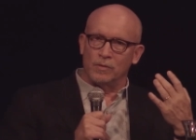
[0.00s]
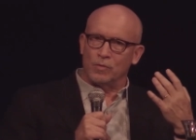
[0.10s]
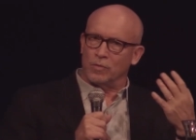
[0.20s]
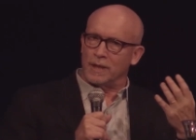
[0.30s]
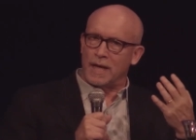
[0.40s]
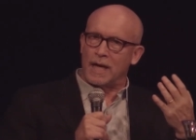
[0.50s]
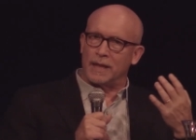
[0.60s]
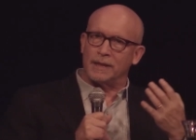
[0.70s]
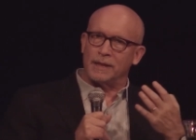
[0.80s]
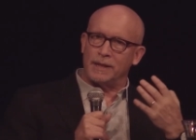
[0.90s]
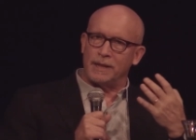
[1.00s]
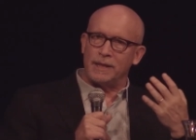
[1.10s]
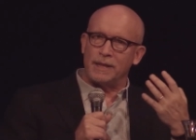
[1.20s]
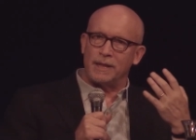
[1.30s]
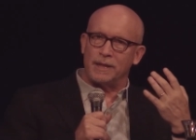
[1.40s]
or not,
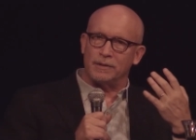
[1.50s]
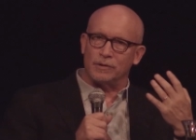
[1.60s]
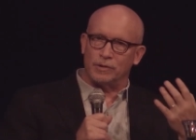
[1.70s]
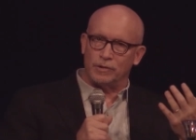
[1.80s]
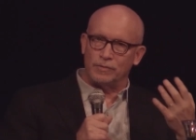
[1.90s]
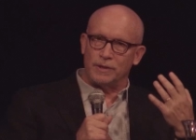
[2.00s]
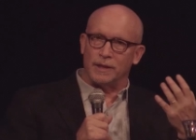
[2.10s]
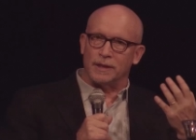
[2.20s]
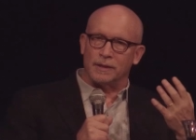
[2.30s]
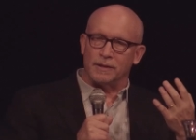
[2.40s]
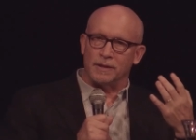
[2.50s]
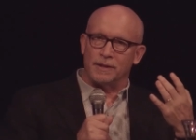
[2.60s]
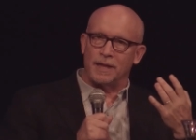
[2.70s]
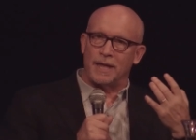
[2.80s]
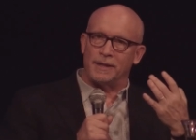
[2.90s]
he concluded
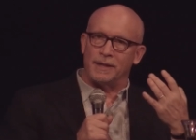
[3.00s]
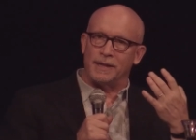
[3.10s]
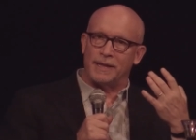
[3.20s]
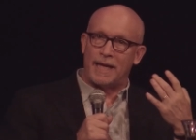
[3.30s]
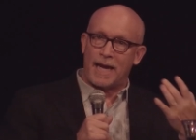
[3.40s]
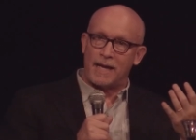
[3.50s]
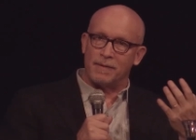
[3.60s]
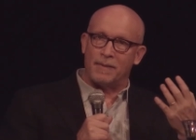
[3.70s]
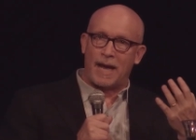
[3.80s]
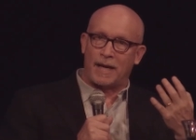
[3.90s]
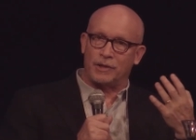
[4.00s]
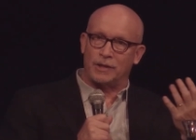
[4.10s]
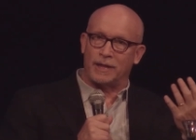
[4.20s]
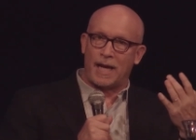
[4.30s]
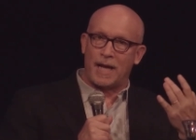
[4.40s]
that the game
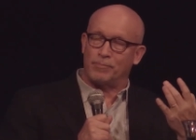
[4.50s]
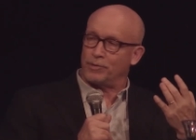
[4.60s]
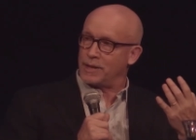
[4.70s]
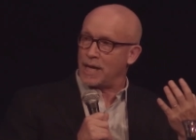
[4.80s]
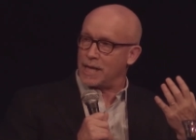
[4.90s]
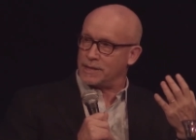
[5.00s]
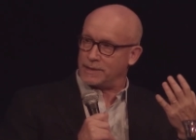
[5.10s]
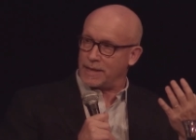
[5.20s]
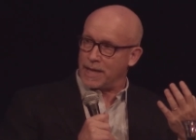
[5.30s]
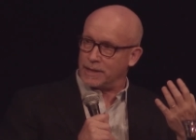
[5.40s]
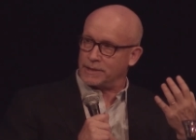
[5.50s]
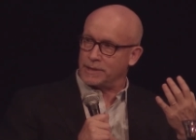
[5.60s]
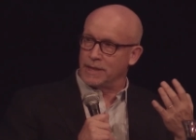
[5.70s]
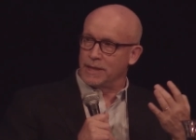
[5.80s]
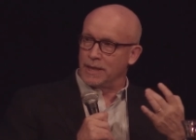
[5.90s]
actually had pretty high stakes.
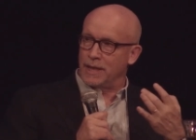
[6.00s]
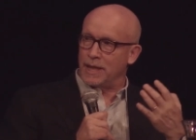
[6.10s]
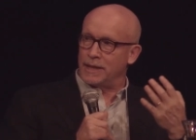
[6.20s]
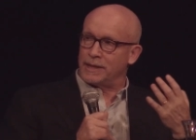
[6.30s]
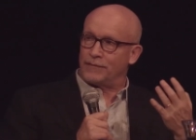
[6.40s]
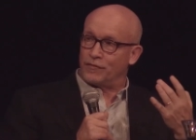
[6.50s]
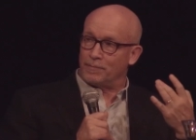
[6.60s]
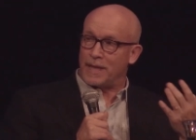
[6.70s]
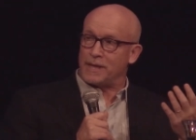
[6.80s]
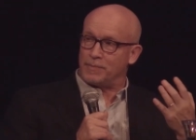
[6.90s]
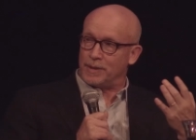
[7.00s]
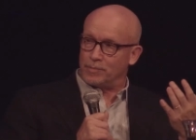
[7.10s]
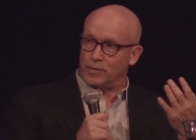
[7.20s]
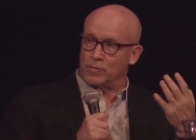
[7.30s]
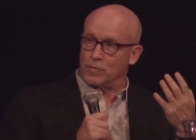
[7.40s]
And that for many
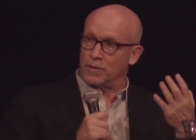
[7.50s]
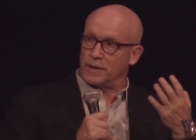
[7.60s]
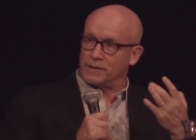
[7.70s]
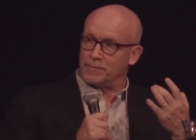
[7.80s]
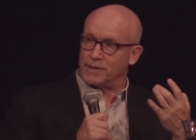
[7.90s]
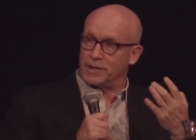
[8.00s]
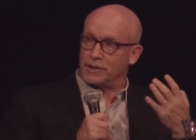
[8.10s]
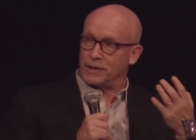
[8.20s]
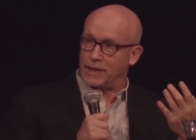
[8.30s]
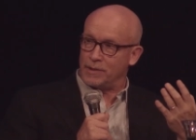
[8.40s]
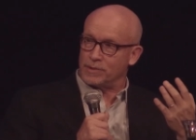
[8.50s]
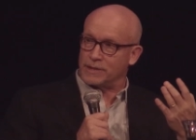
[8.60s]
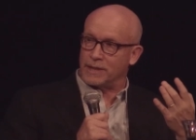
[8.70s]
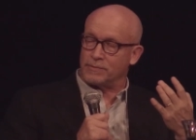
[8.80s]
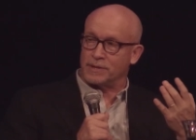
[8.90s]
people who weren't in the position that he was
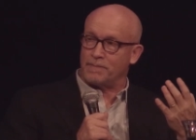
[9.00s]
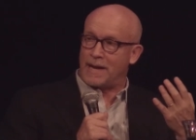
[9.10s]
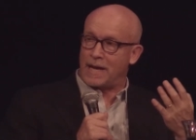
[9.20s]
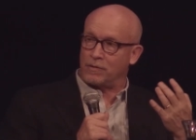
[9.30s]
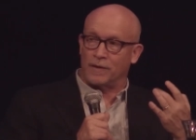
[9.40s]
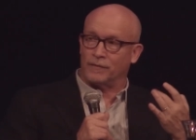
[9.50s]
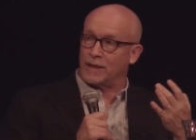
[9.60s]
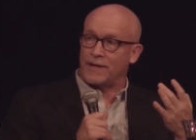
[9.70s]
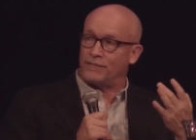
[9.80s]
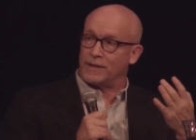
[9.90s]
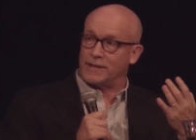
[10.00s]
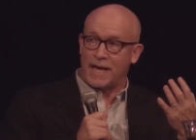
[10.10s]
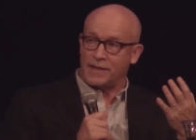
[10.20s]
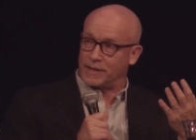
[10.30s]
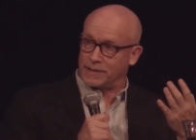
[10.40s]
in, it was a matter of life and
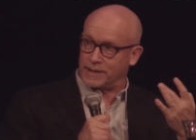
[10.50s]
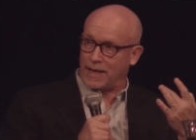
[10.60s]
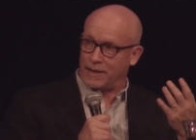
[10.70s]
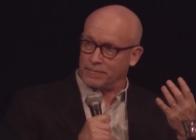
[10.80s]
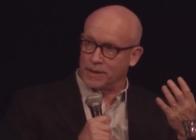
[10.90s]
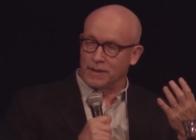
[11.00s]
death, this game.